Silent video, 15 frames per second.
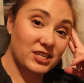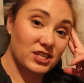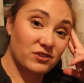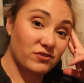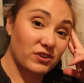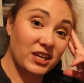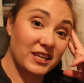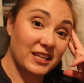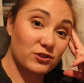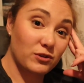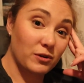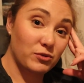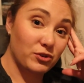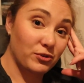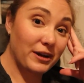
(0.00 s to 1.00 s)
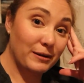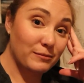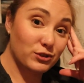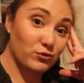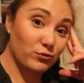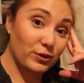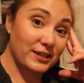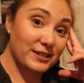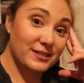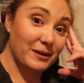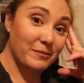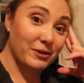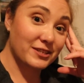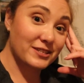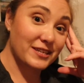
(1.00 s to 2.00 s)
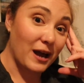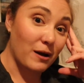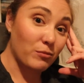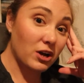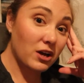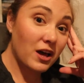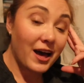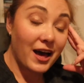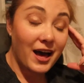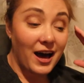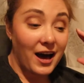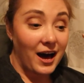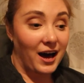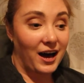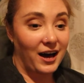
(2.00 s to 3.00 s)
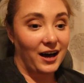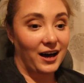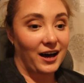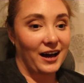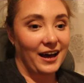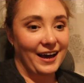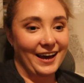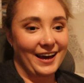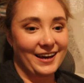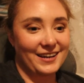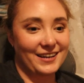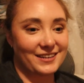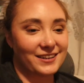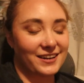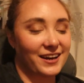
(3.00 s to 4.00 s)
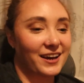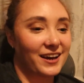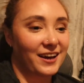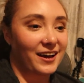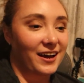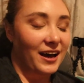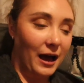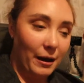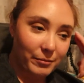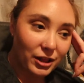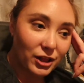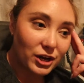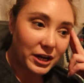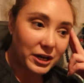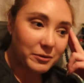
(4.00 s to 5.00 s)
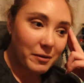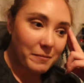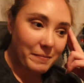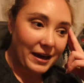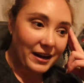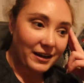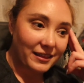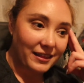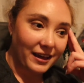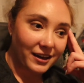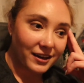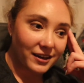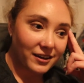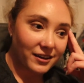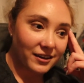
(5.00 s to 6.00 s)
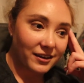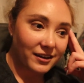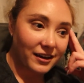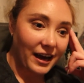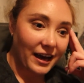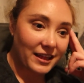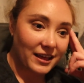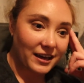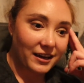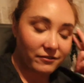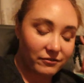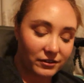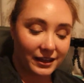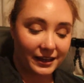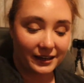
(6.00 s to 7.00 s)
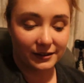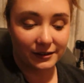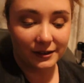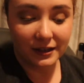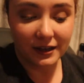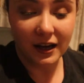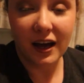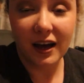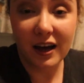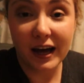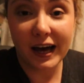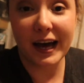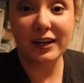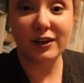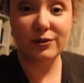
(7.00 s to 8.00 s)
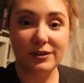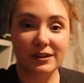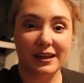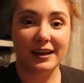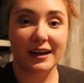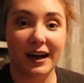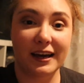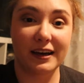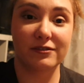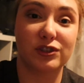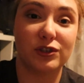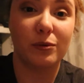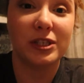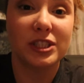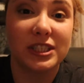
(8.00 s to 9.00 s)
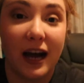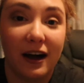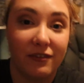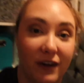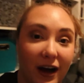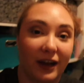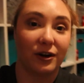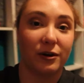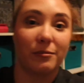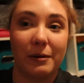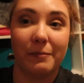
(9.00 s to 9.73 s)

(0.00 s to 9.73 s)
I just feel like that's what I'm doing. I'm just really excited about this camera. Uh, and I'm gonna look under my bed, I think. I think I've, like, I don't, like, I have so much stuff under